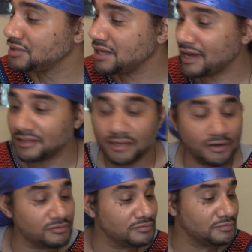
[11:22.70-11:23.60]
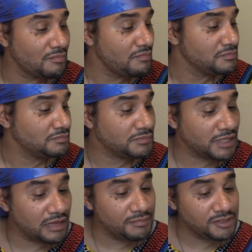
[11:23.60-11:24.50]
I don't. But
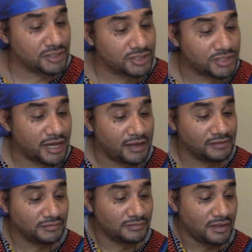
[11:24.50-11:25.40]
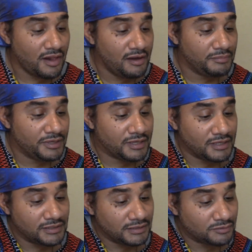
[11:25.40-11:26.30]
let me just check.
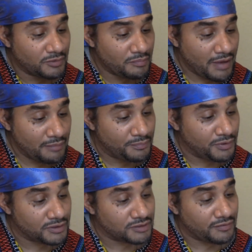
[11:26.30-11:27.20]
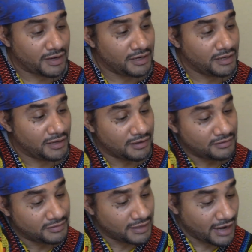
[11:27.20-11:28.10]
Because with my books right here
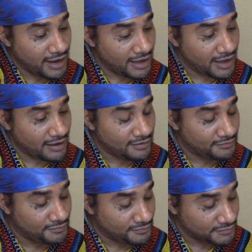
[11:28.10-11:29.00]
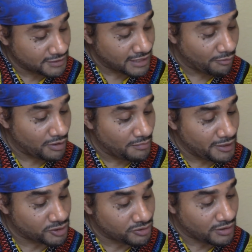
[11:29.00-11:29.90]
that I have, because I want to make
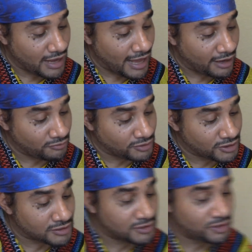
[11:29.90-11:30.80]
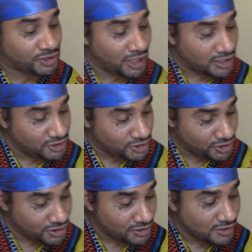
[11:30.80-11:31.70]
sure I don't just
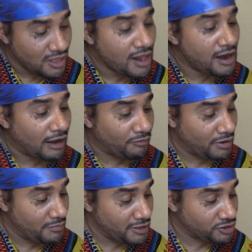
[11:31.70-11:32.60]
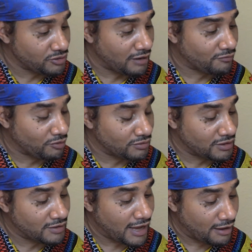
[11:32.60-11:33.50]
judge. I want to make sure
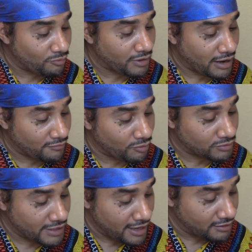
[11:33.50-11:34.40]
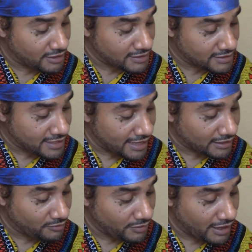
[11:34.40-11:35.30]
I got what I wrote down,
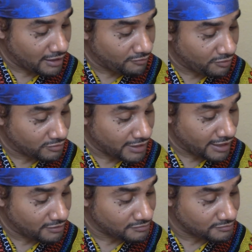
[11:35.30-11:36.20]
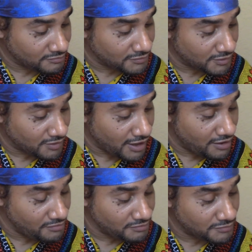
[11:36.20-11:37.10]
exactly what I wrote down.
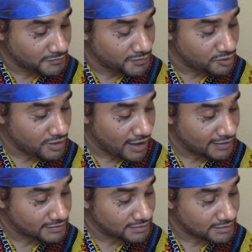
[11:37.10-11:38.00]
Okay? For you guys.